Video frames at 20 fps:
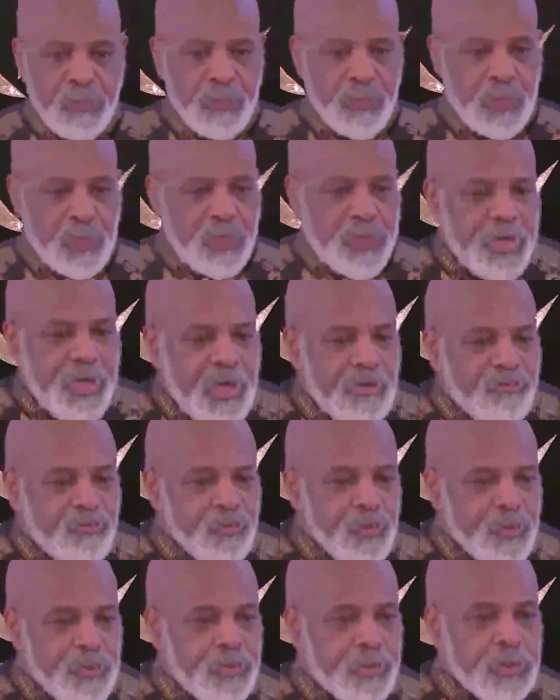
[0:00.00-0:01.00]
And
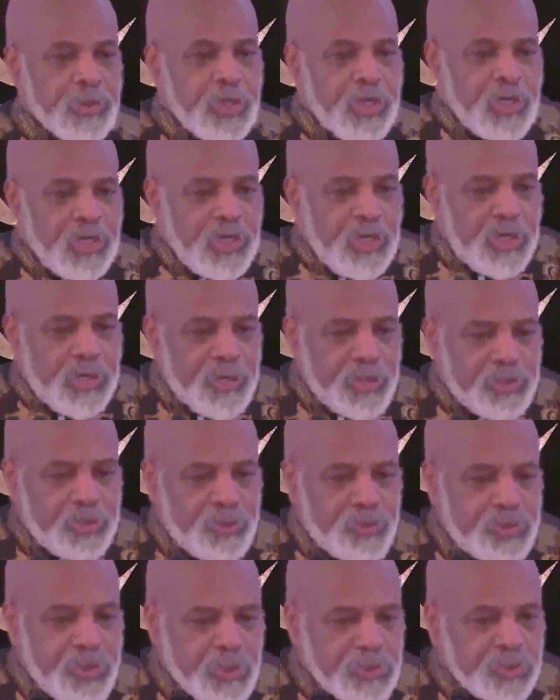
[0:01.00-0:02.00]
everything in
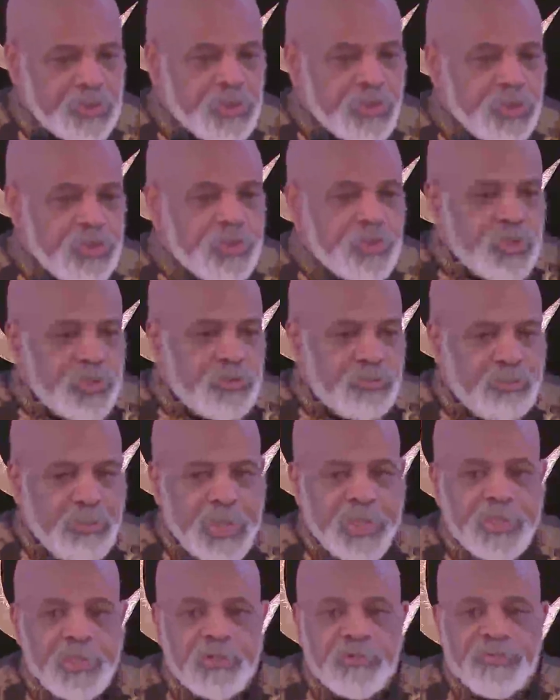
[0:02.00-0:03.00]
existence is
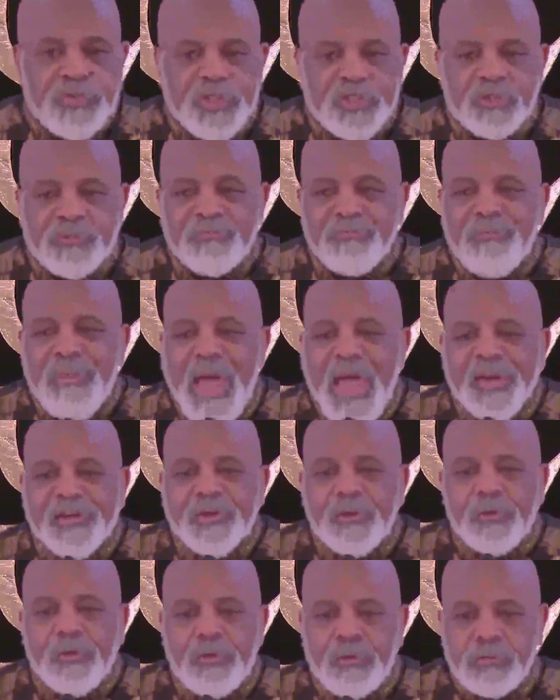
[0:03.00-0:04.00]
made of this
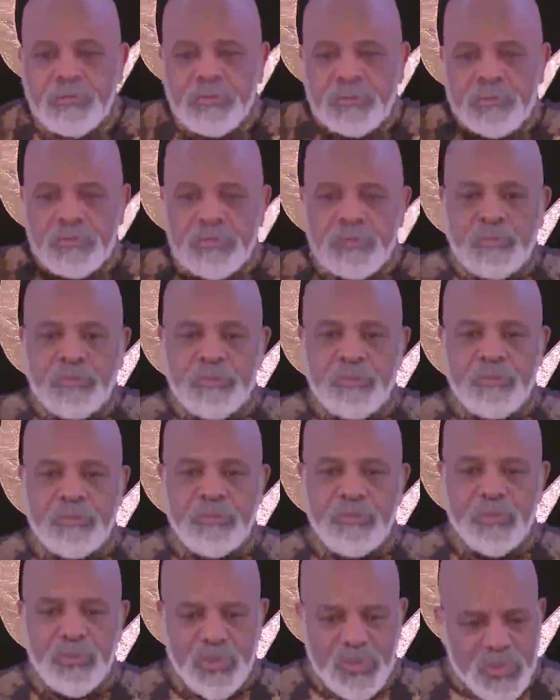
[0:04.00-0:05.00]
matter,
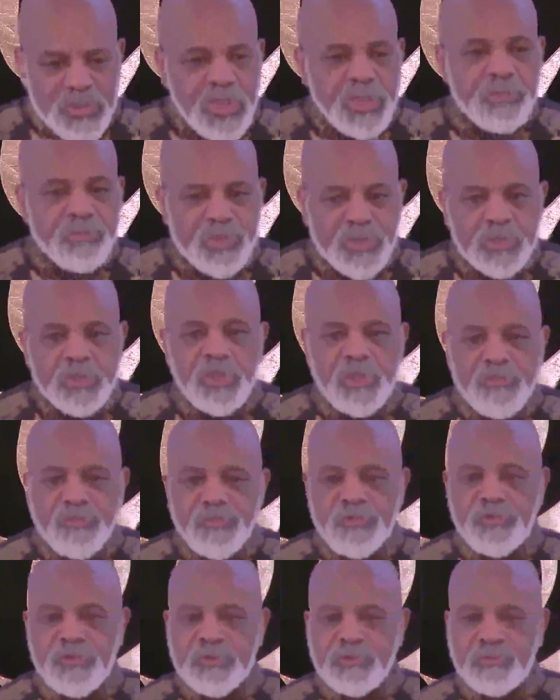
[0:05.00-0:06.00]
the same stuff.